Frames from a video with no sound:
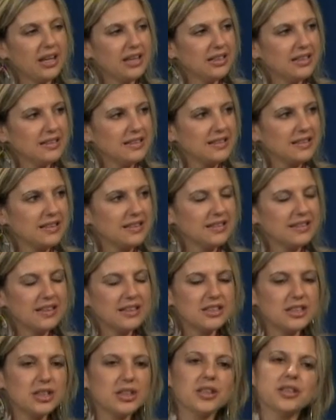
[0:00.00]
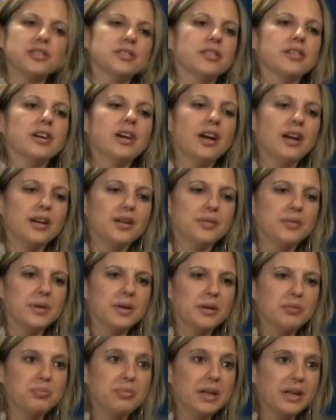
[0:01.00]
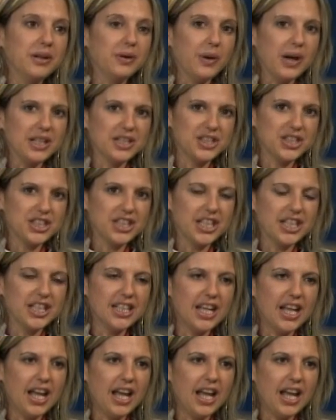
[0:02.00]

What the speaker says: is such a big question.